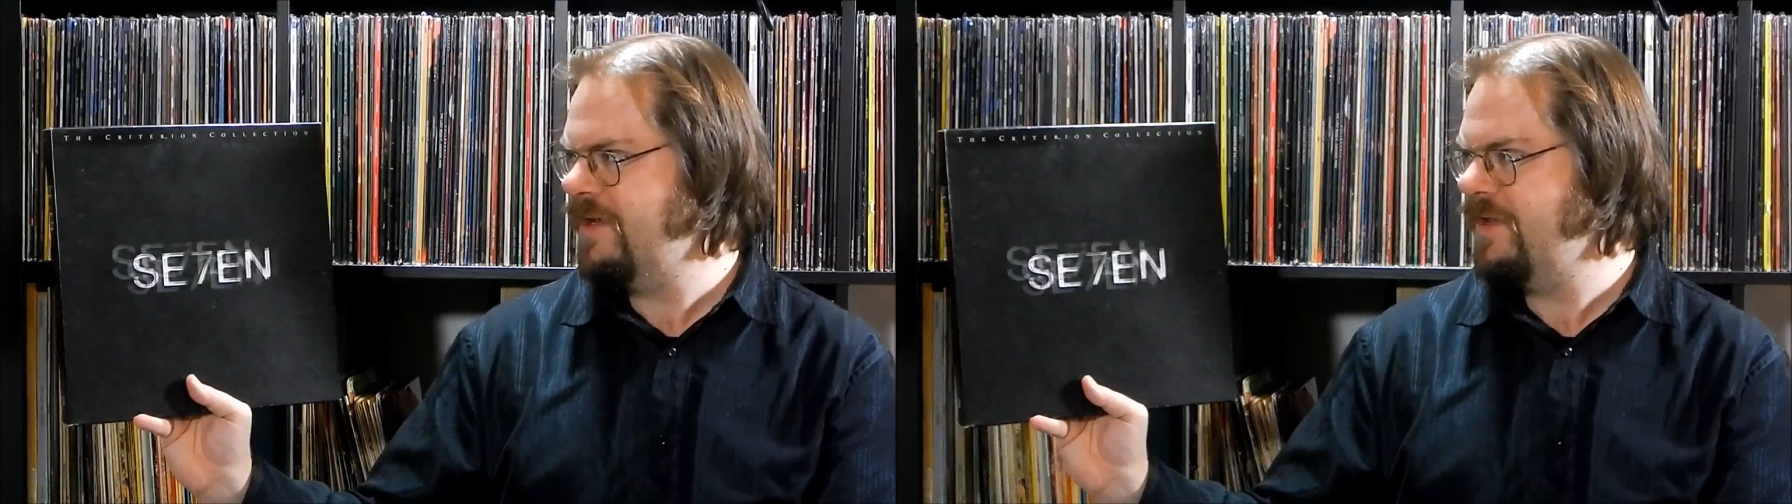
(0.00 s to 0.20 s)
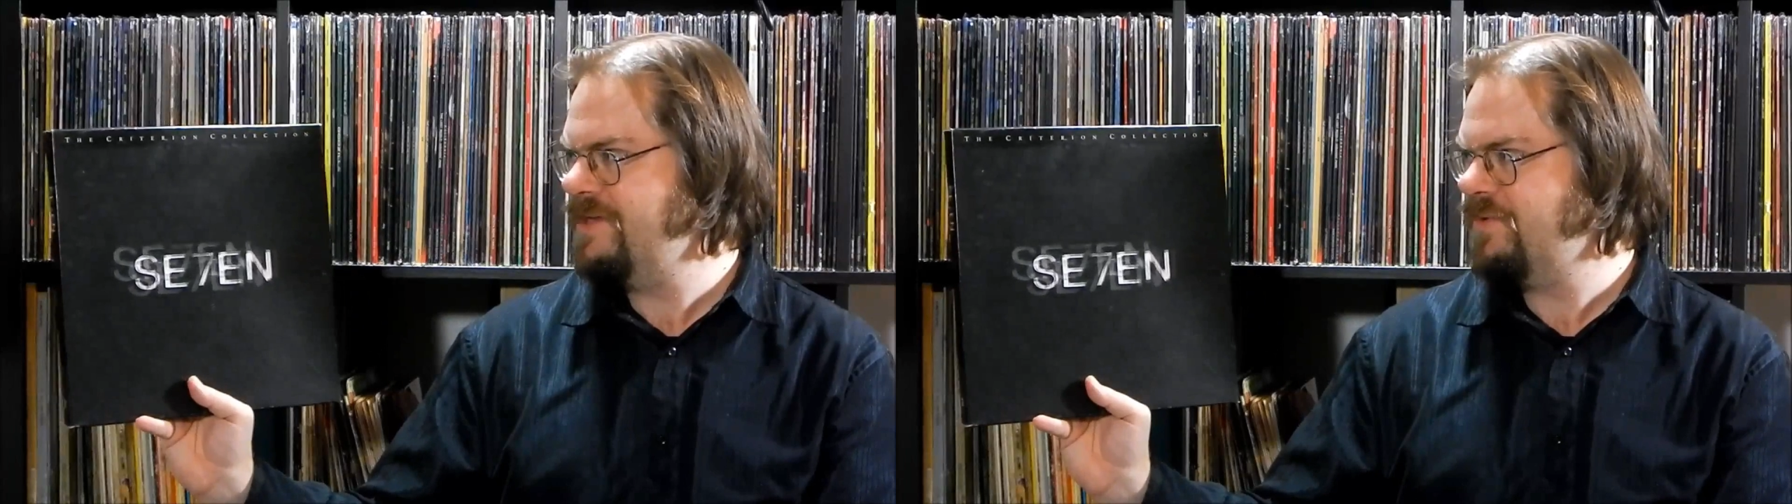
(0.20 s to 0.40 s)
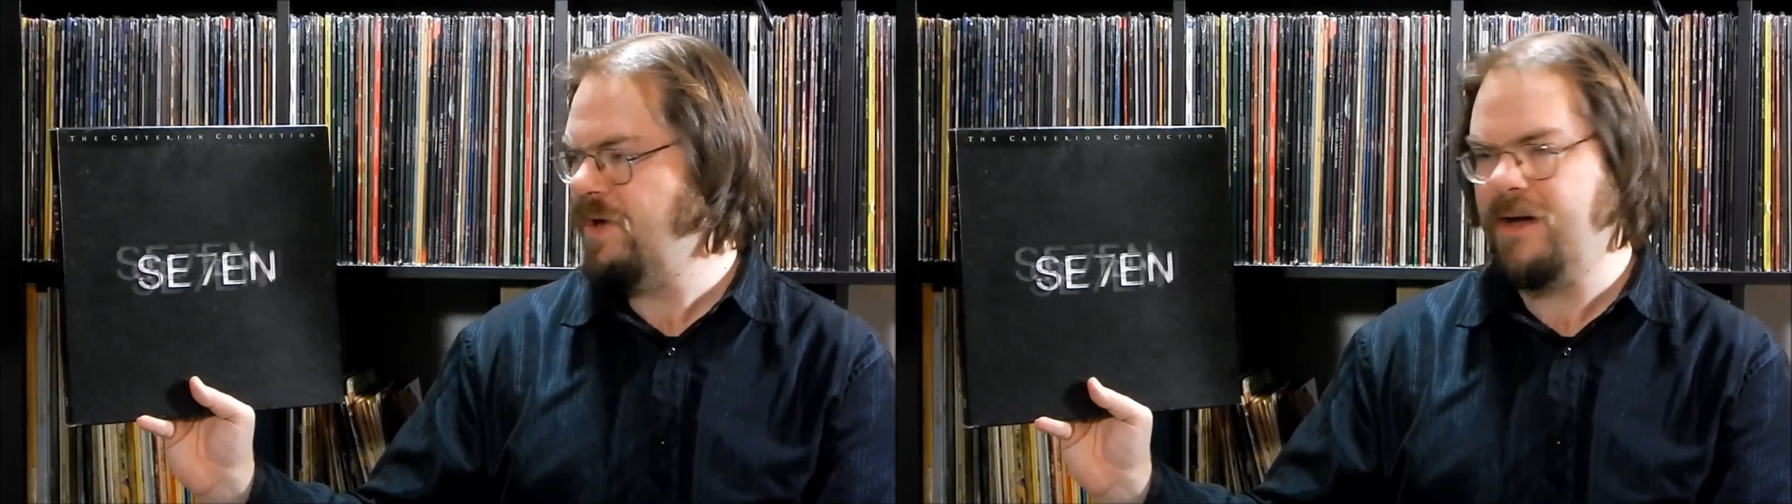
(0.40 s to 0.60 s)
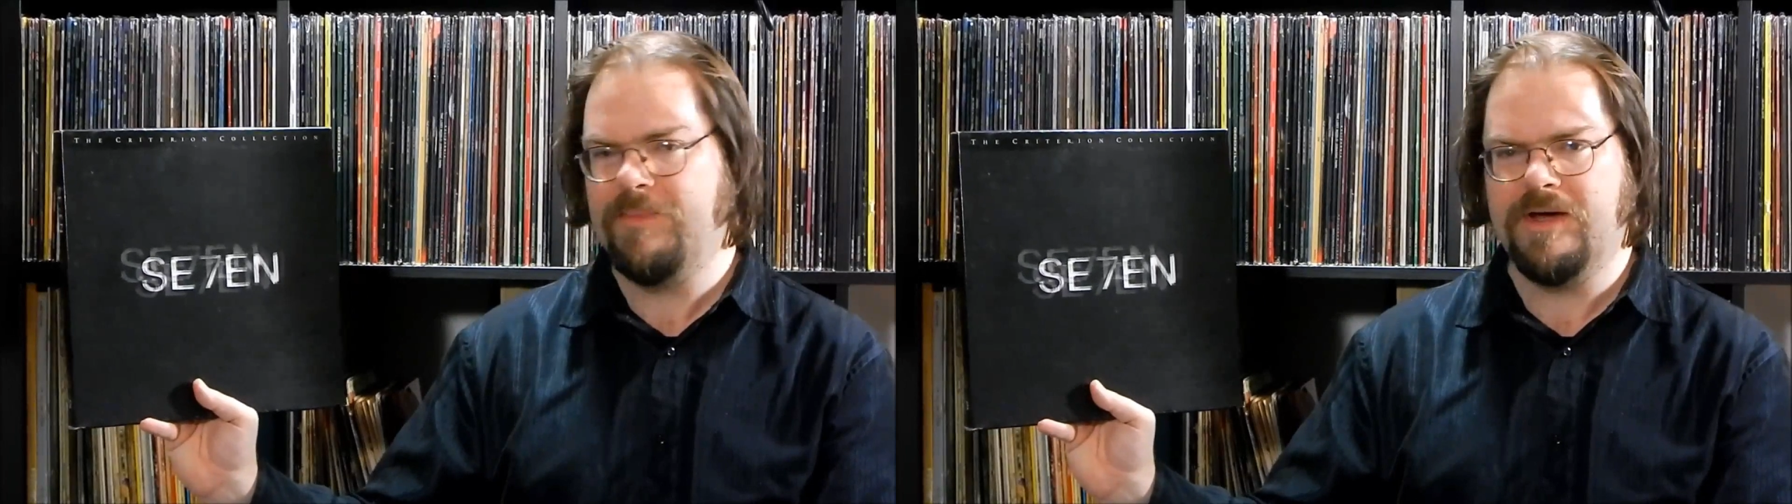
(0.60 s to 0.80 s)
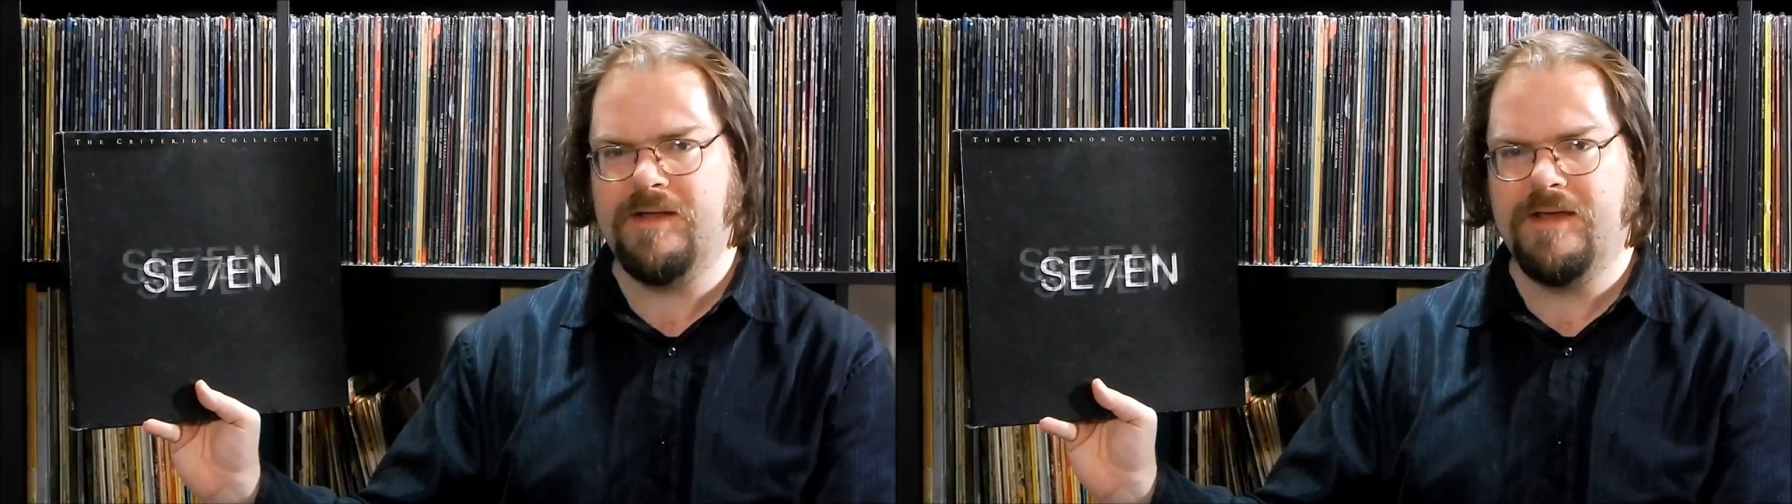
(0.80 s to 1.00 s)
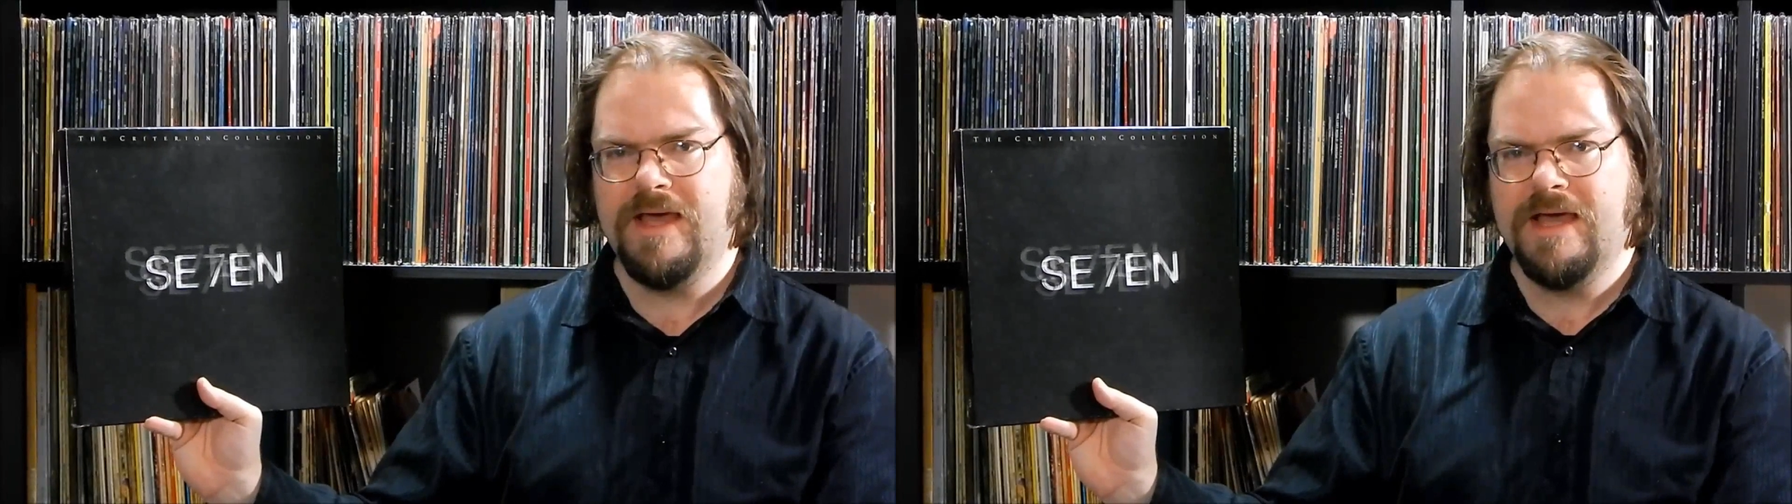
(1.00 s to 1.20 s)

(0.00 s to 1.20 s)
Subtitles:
laser rot, but